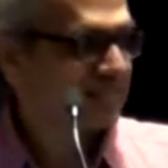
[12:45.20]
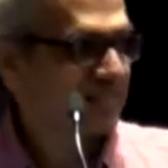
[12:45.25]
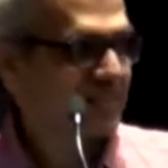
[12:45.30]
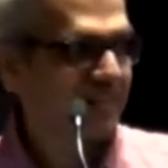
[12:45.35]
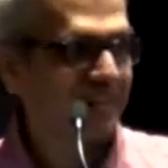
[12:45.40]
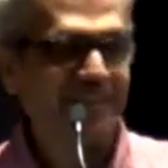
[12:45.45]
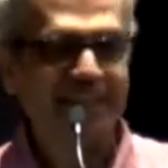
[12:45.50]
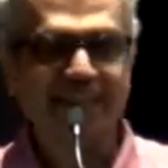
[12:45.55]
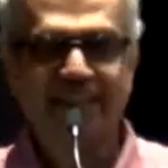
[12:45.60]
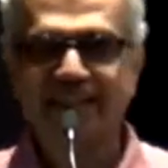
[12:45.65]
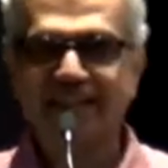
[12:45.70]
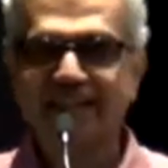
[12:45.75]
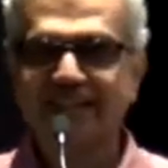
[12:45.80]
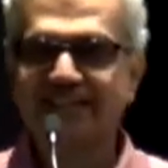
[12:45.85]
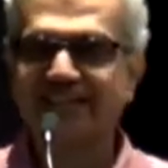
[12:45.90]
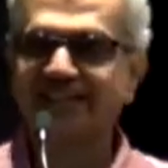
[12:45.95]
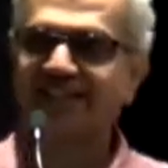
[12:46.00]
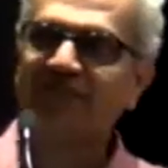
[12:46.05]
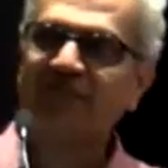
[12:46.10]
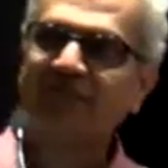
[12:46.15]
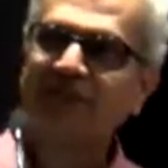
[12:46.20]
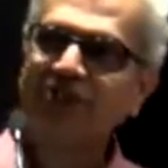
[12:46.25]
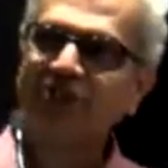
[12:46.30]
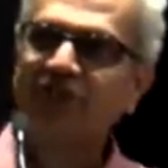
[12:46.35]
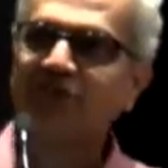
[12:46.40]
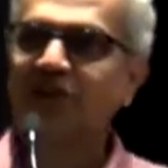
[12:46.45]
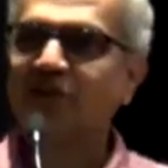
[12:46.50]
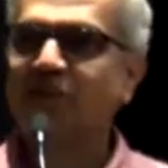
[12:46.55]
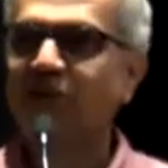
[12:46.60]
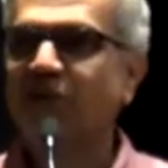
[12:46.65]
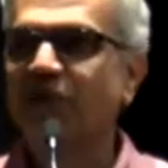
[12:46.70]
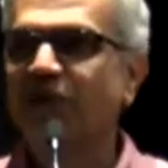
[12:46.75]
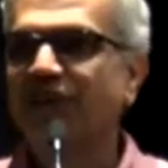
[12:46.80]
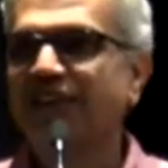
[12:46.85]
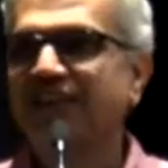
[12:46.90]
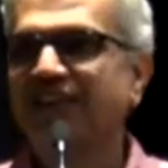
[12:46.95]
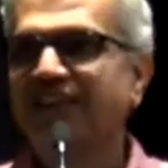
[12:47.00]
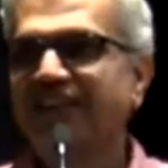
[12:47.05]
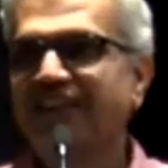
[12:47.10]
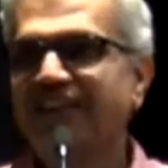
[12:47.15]
Saturday and I said, why don't you come over
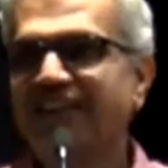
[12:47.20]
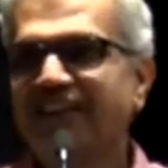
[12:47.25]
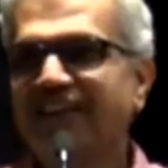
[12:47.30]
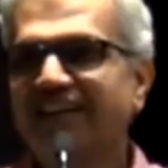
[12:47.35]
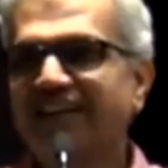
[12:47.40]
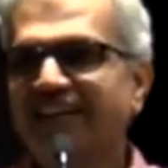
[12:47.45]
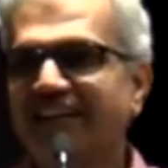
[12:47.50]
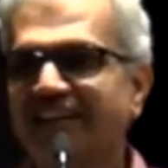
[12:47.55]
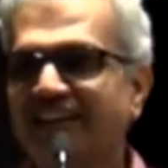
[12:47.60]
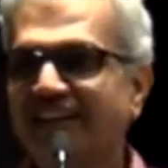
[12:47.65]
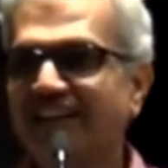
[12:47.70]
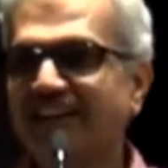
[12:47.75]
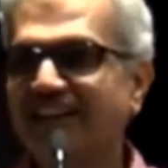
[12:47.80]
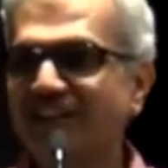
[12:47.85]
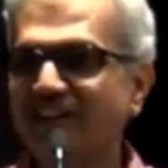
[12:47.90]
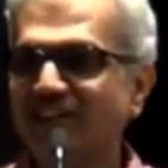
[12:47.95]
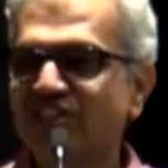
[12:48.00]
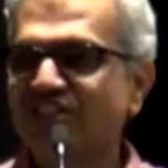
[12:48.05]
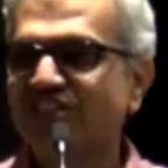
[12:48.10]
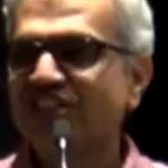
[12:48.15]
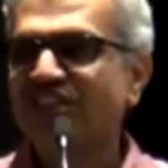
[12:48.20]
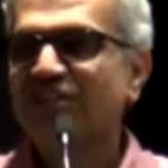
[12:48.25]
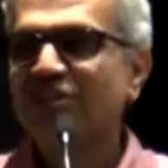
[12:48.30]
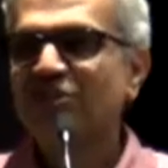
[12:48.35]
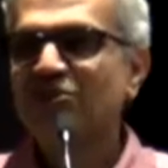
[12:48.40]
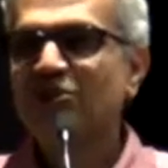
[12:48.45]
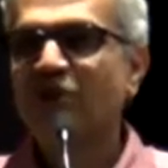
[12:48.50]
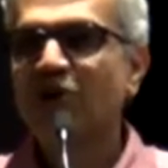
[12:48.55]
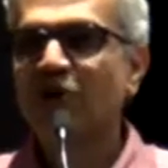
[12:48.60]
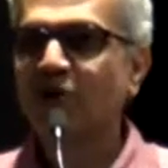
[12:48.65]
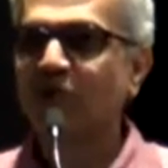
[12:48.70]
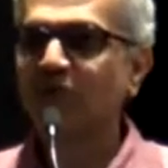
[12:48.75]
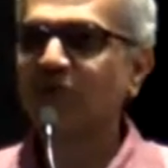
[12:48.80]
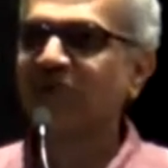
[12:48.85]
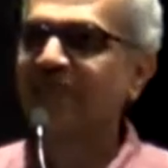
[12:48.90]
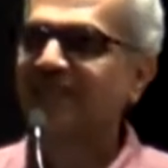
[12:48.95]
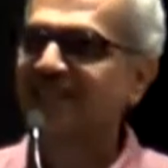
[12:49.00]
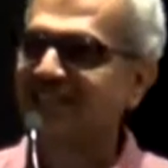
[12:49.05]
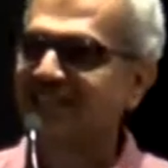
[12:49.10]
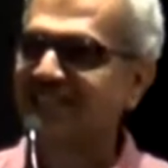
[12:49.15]
and hear Harish? So I
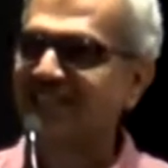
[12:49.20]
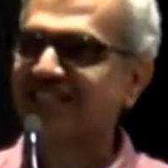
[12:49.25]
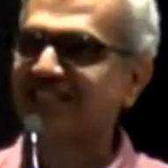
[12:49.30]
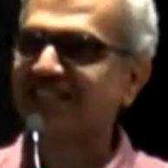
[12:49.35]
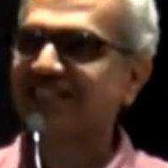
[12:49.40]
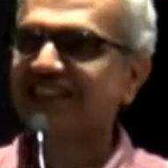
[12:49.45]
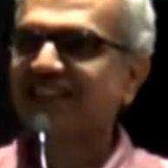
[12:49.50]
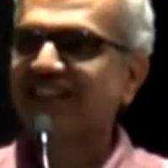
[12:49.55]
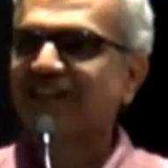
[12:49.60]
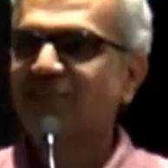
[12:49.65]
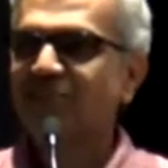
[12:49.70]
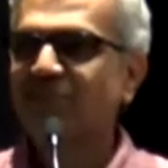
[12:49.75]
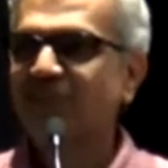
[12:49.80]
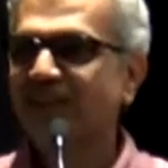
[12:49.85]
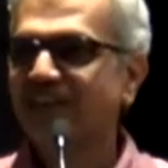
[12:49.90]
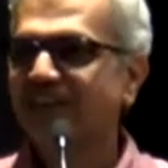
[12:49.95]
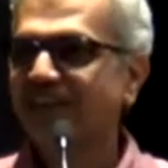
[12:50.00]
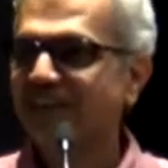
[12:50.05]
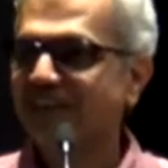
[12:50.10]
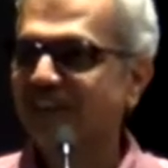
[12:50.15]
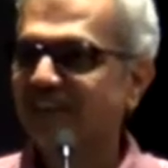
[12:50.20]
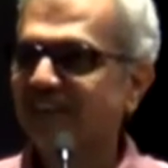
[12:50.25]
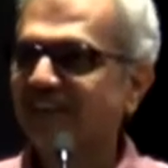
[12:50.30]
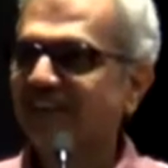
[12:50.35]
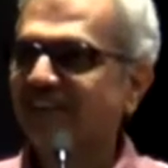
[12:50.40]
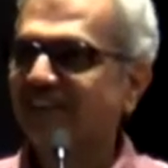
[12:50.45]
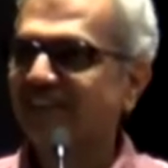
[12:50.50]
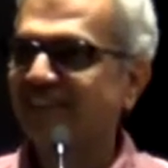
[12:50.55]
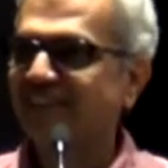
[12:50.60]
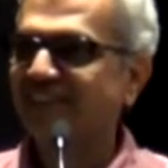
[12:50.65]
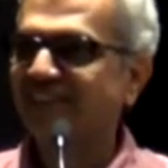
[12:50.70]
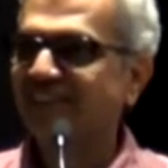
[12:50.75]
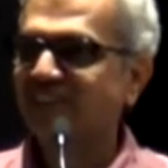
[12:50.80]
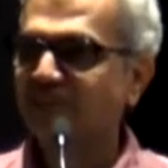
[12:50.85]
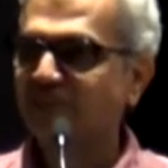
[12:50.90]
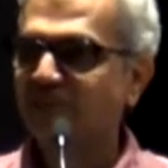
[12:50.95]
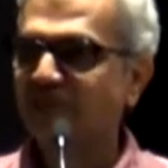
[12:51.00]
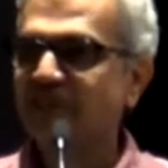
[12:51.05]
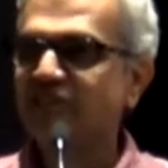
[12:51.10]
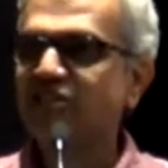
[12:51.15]
hope this is been a great uh,
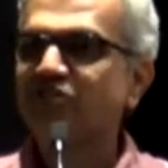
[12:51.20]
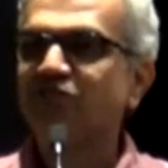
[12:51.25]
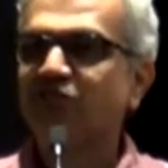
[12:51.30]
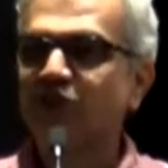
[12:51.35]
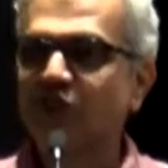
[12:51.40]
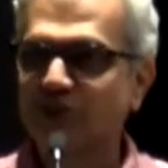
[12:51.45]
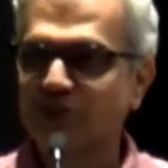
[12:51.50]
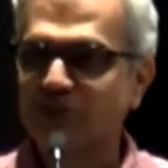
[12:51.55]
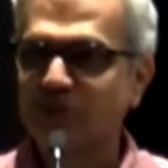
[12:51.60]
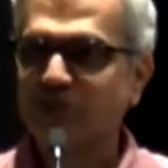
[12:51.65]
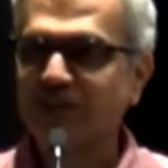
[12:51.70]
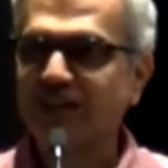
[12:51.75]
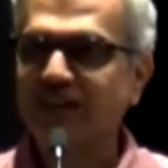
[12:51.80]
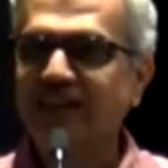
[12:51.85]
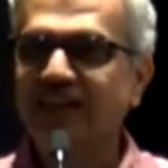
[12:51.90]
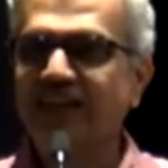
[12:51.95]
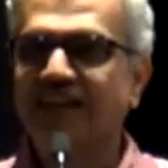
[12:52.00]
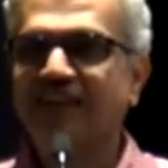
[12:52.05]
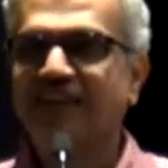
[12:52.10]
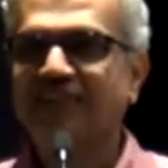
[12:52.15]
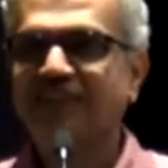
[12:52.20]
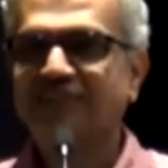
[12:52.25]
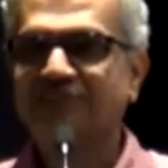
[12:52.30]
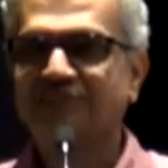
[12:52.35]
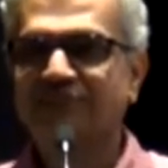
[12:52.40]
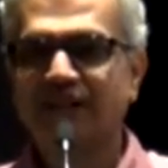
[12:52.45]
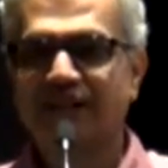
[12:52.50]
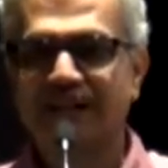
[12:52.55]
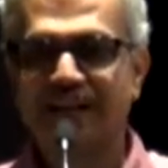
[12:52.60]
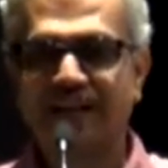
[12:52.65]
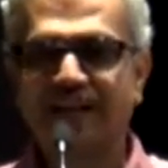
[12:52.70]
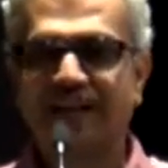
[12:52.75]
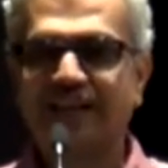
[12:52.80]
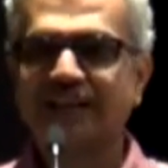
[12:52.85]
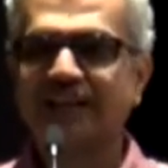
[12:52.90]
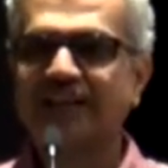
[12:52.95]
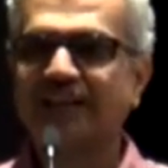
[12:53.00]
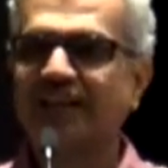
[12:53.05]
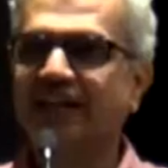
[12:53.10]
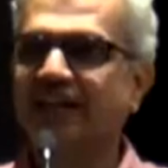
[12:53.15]
experience for you as well, um, and
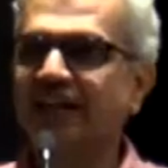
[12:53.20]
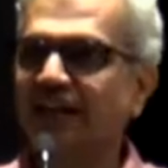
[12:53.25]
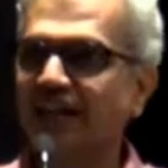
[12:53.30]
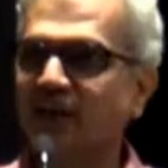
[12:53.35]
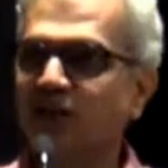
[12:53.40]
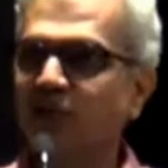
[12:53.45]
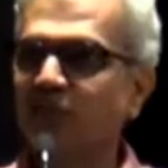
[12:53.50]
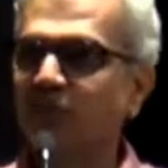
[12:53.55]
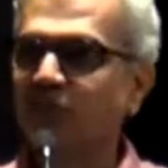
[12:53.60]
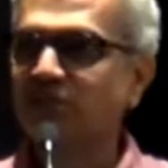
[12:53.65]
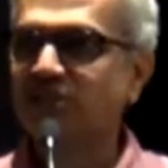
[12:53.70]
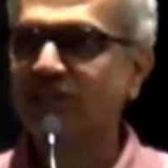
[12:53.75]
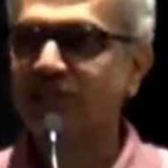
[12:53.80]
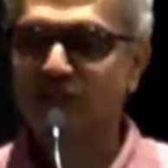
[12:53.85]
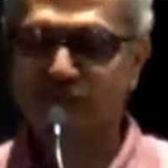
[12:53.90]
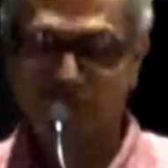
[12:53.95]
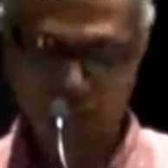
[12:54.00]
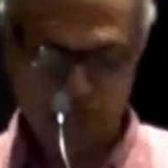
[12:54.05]
uh, and I hope to see you